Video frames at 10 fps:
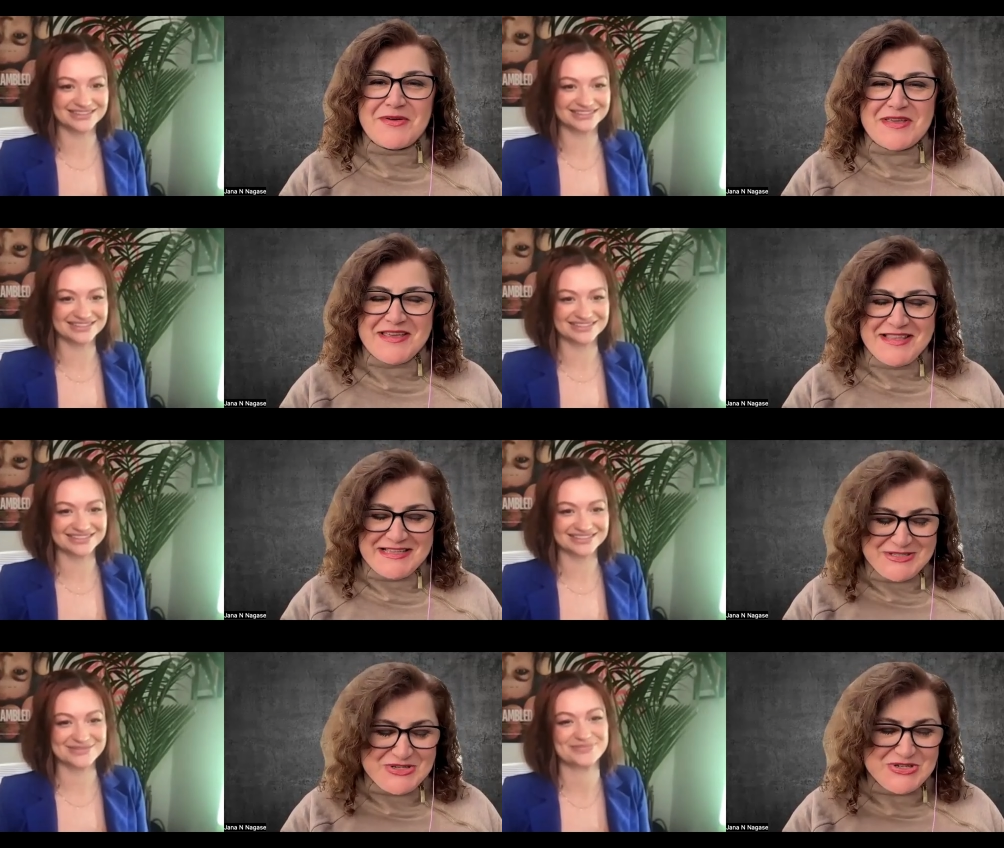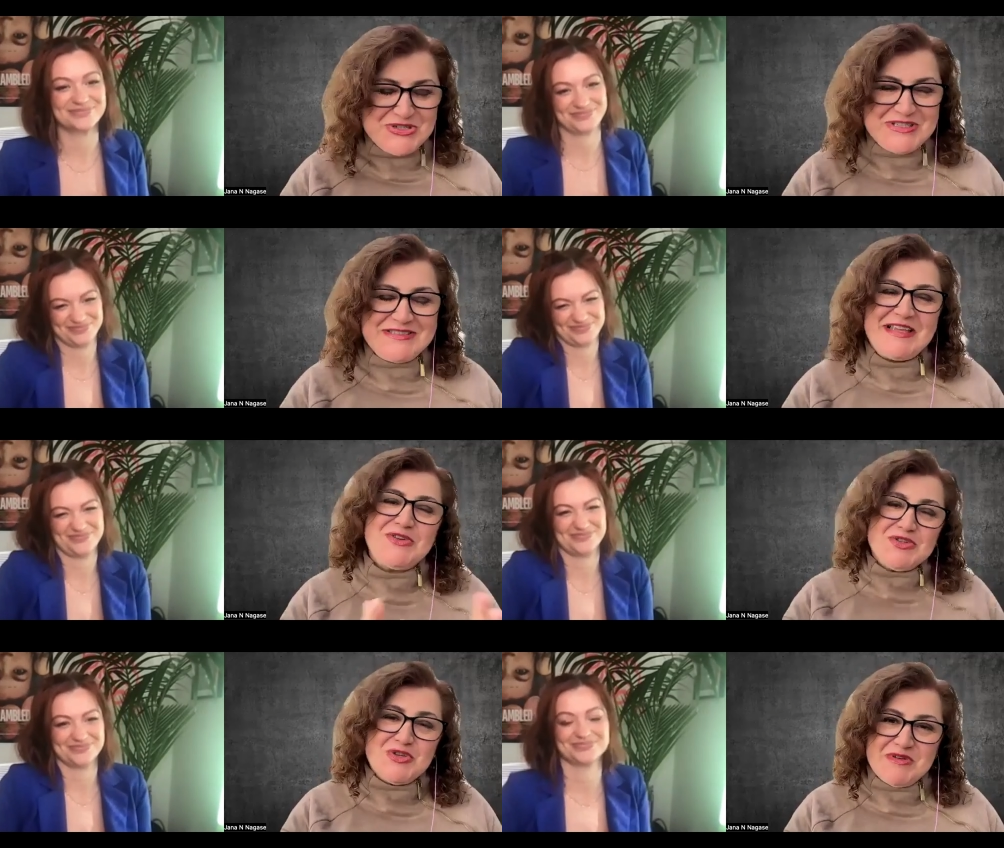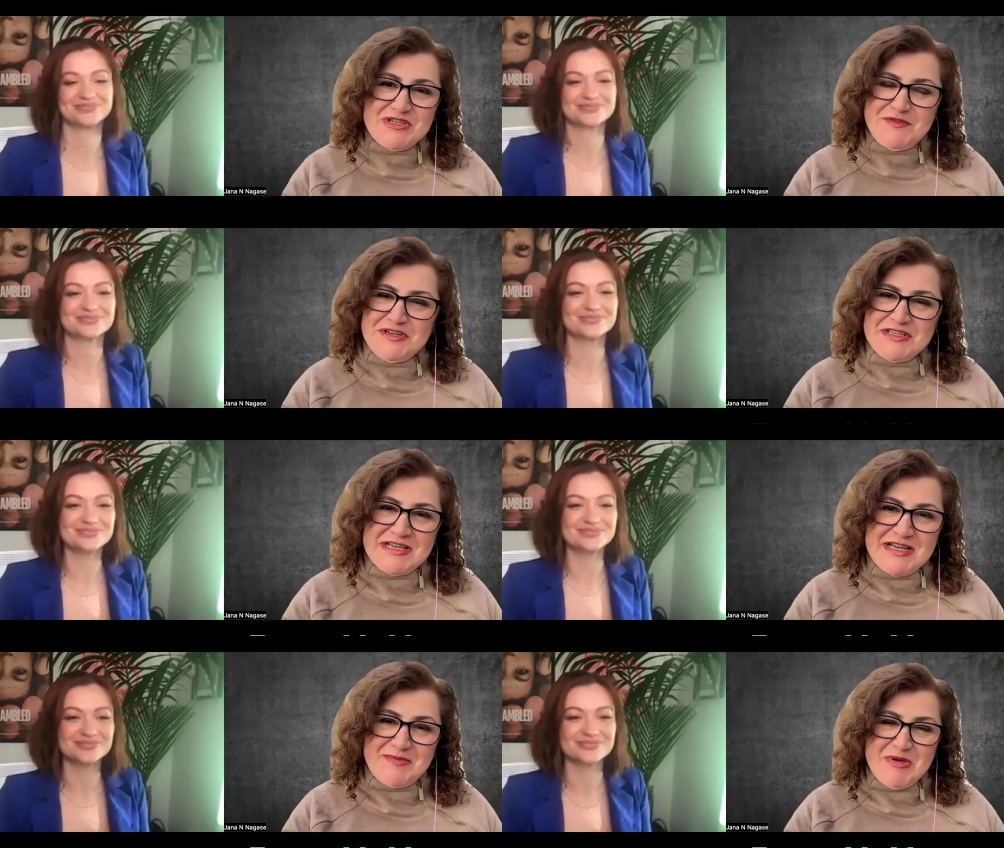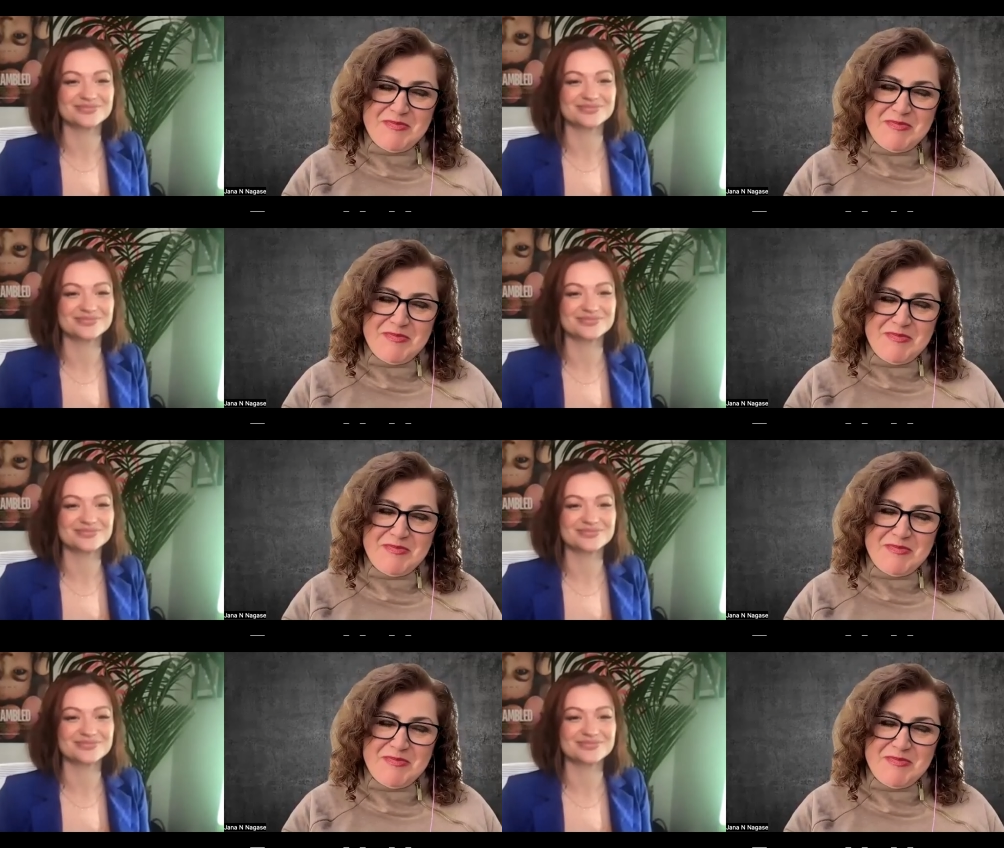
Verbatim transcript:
Speaker 1: Okay, that's good. Thank you so much for your time.